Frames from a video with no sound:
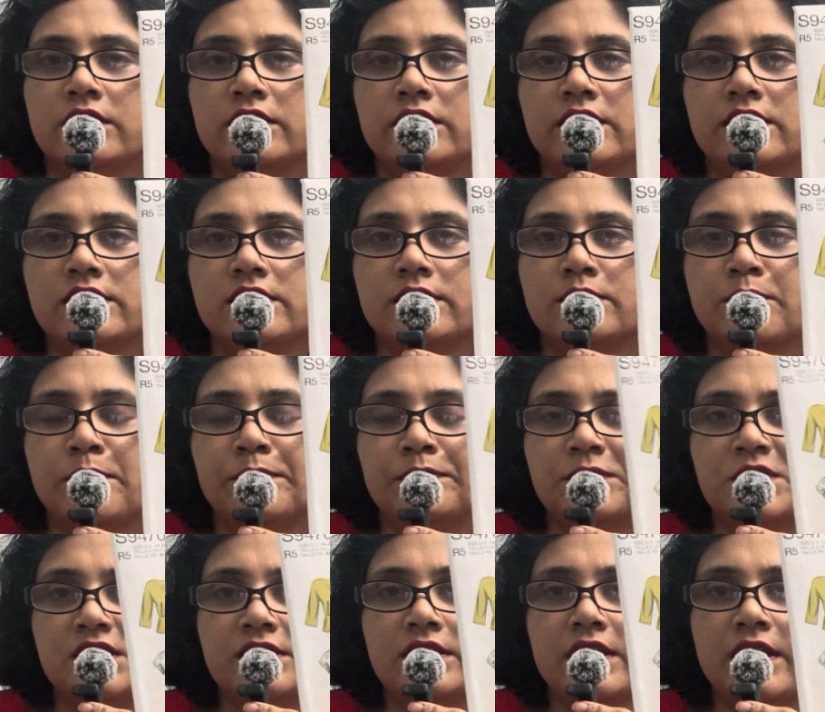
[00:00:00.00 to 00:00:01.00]
this
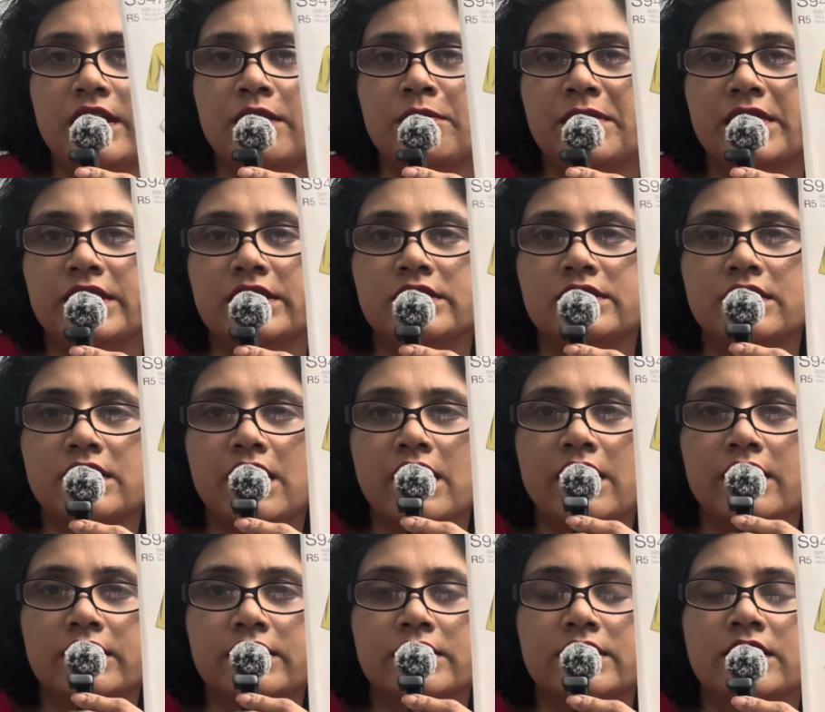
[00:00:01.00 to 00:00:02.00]
same
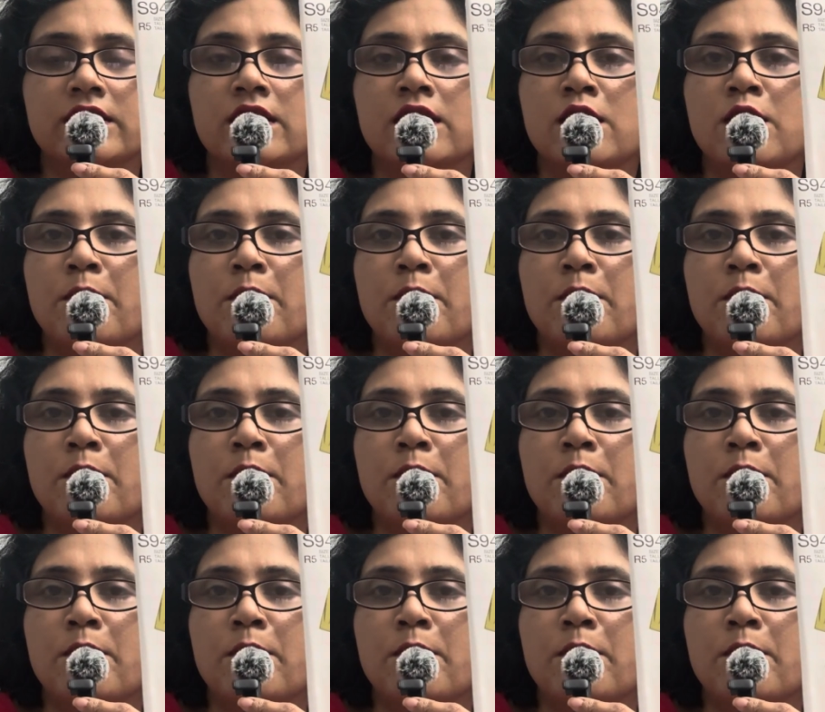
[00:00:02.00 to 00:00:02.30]
exact